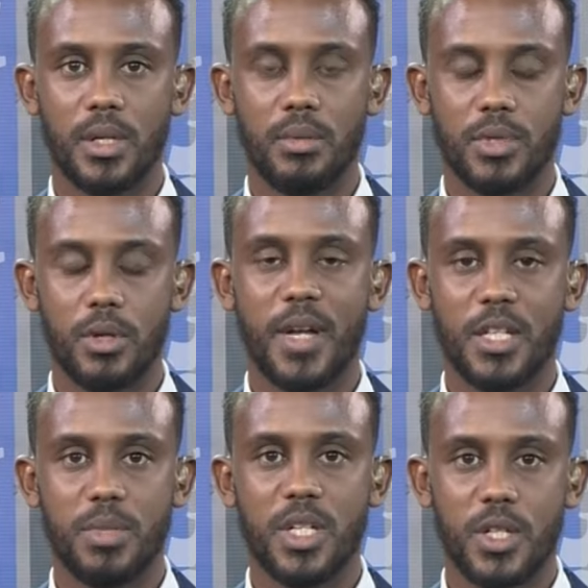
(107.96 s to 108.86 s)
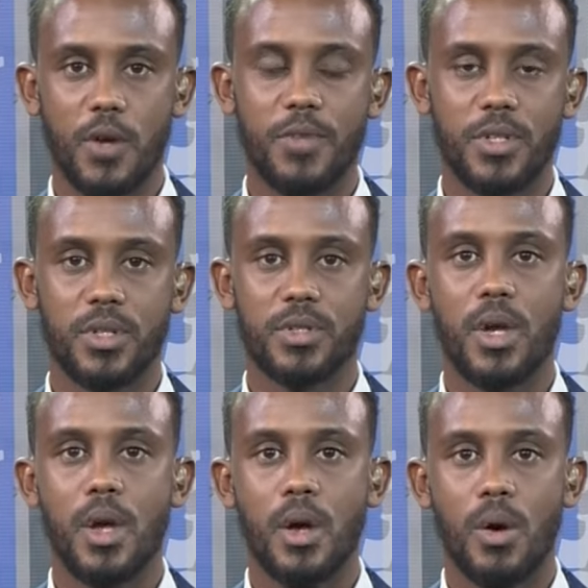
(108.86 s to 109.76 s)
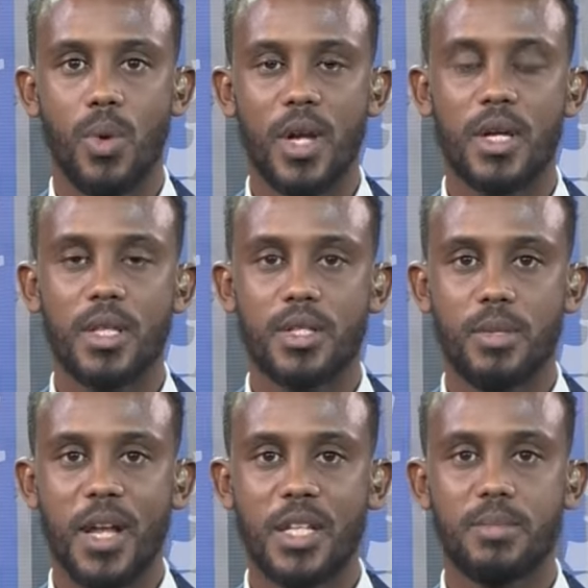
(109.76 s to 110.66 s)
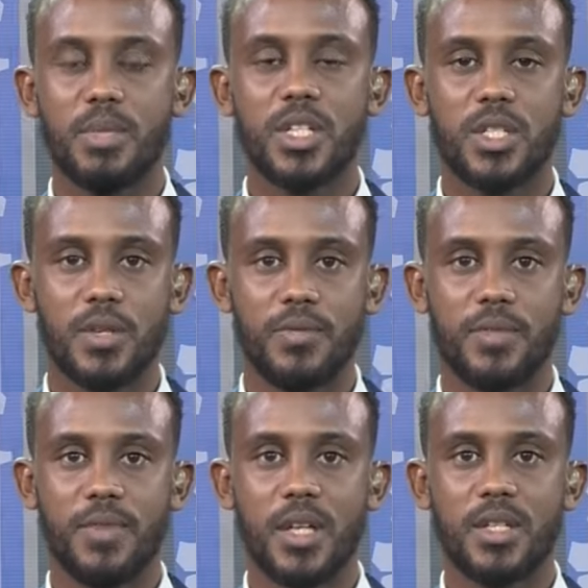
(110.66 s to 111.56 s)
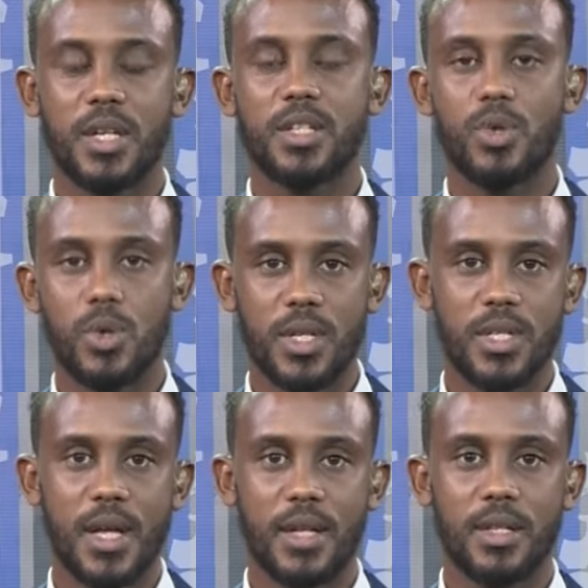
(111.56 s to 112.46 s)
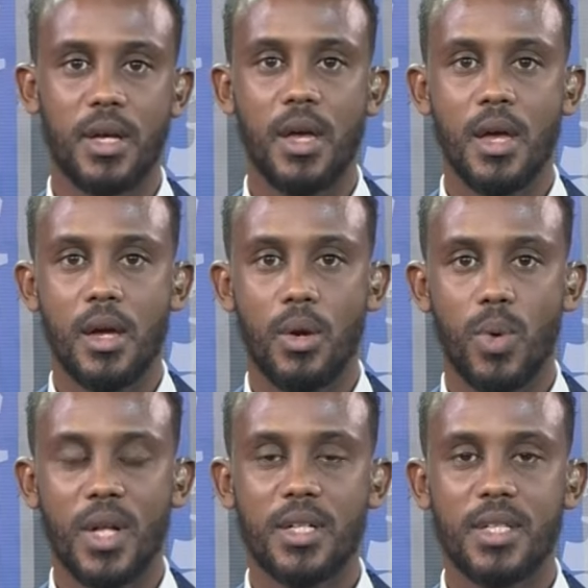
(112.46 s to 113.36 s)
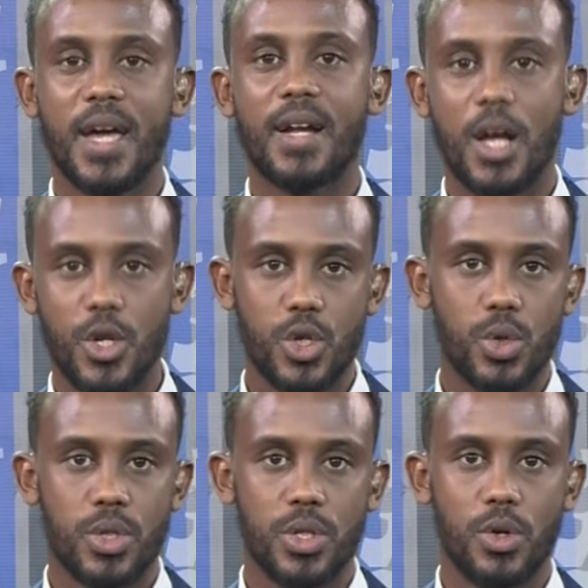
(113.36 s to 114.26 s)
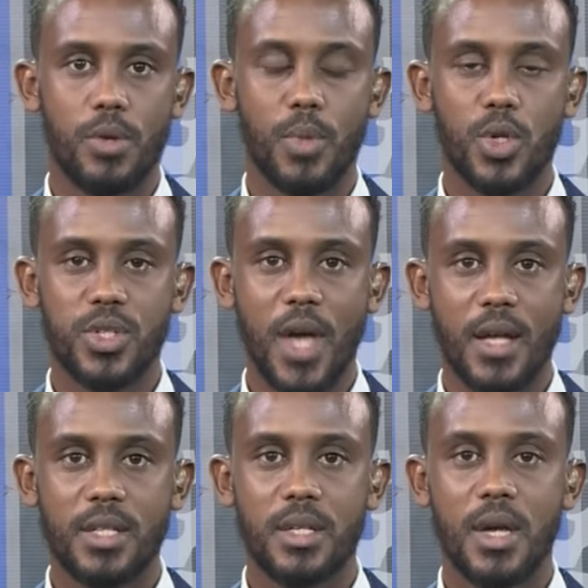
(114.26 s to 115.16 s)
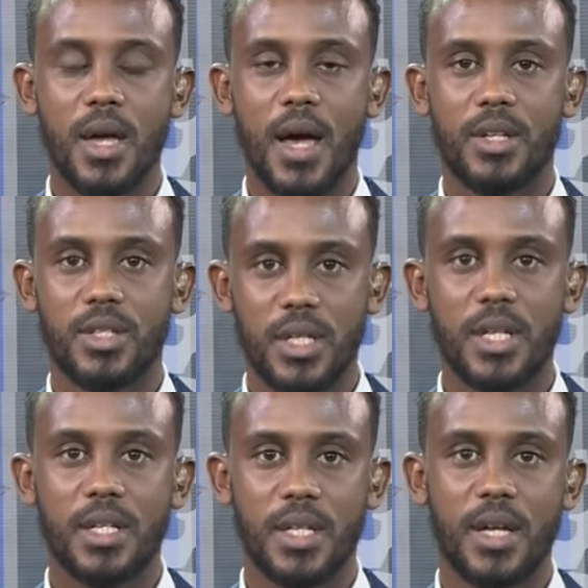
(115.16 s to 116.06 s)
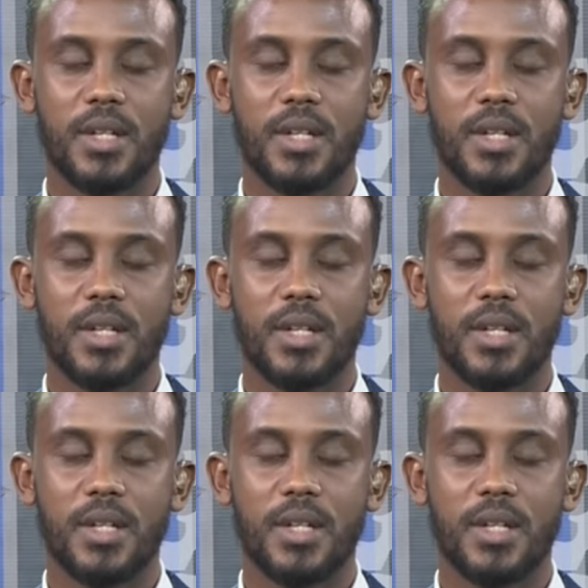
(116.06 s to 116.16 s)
Somalia's military officers. Well, uh, the Somalia's Ministry of Defense has told us that, uh, well, there are casualties on both sides, and still they're